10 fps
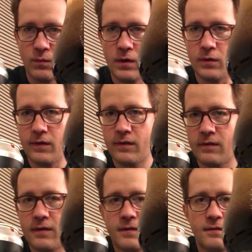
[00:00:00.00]
whoa, this
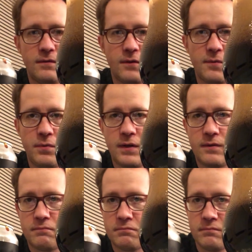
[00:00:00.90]
looks pretty
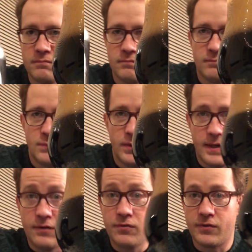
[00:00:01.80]

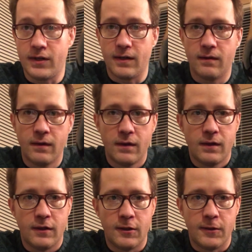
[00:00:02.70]
interesting.
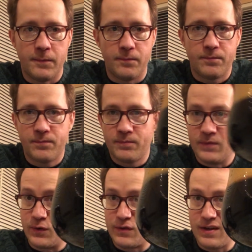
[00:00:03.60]

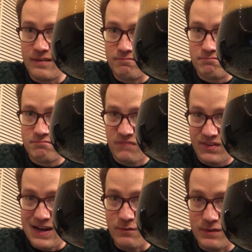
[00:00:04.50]
Looks like a
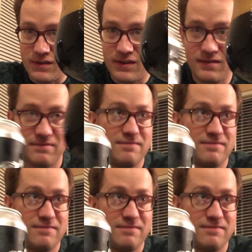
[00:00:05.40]
stout, doesn't it?